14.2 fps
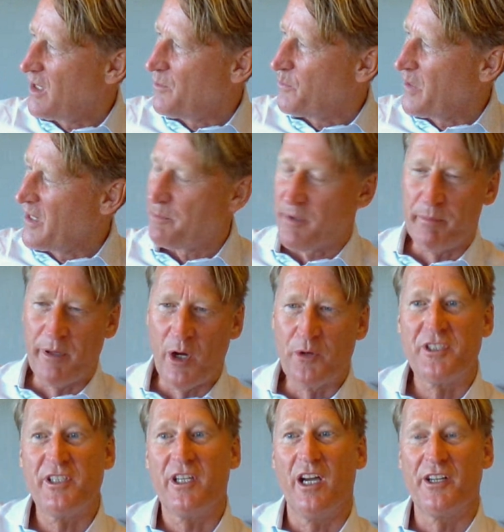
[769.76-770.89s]
we are
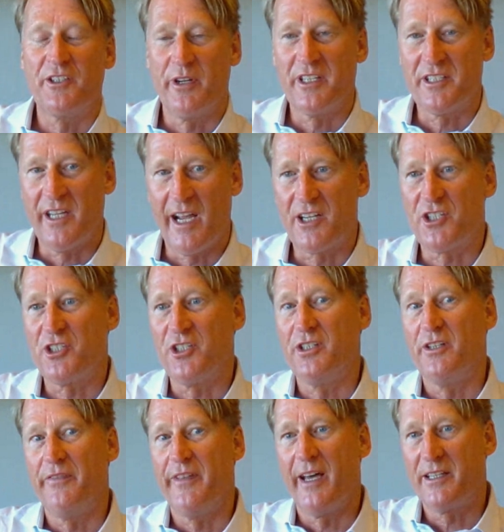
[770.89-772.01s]
proposing a
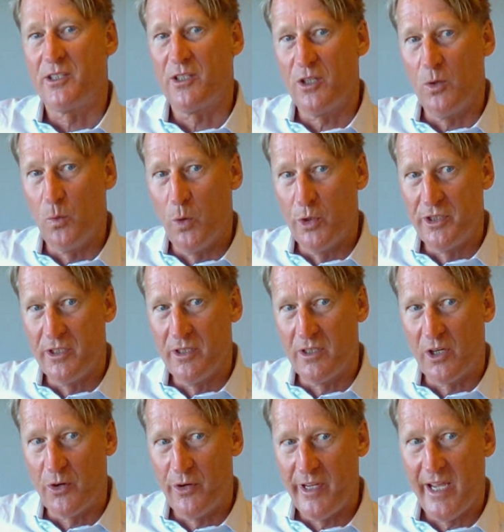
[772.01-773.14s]
transaction that would
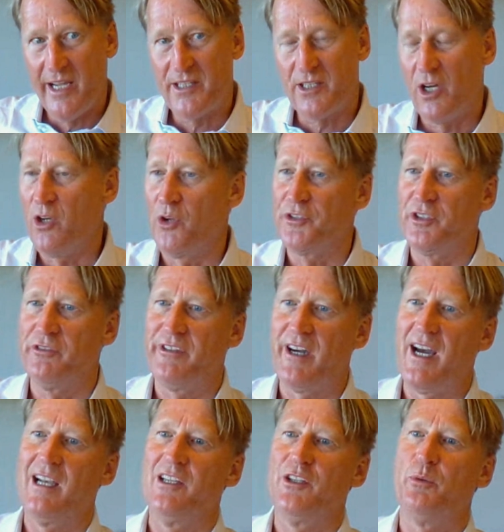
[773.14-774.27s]
create a lot of
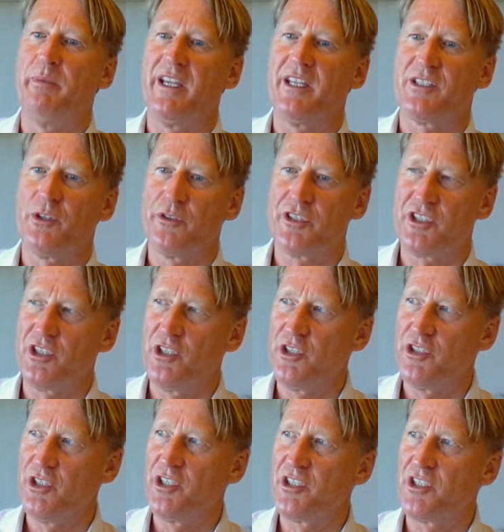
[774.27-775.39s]
value based on
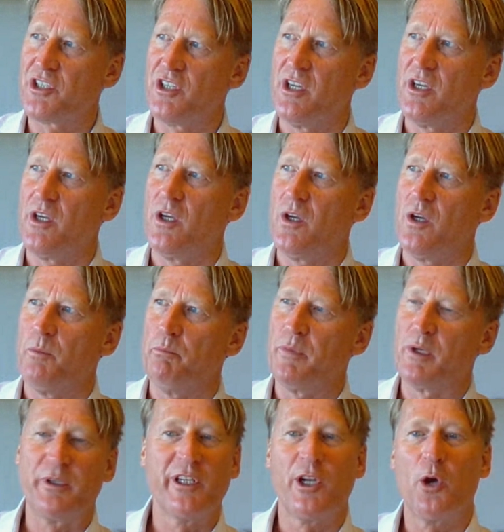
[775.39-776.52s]
synergies,
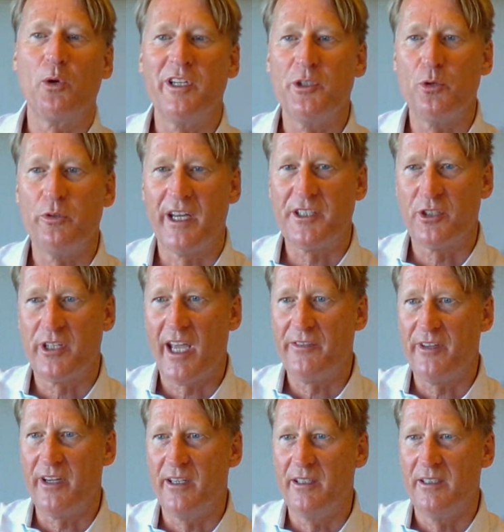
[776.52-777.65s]
but we can only do that
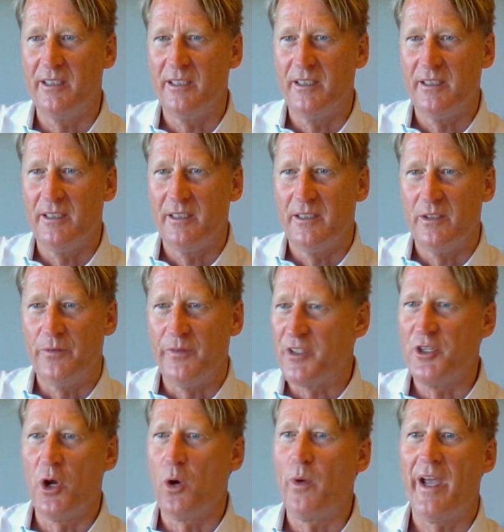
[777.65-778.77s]
together. There's
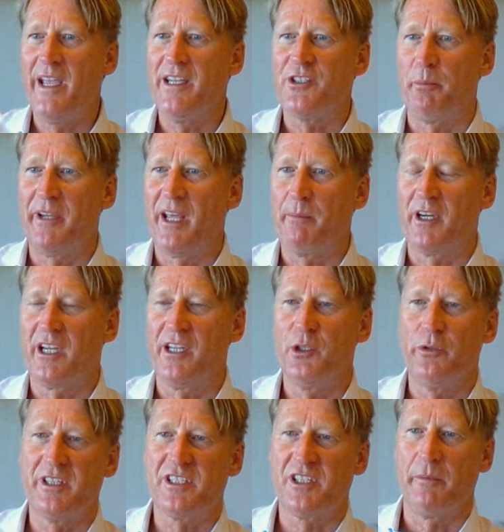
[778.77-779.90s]
no way Topdanmark can do this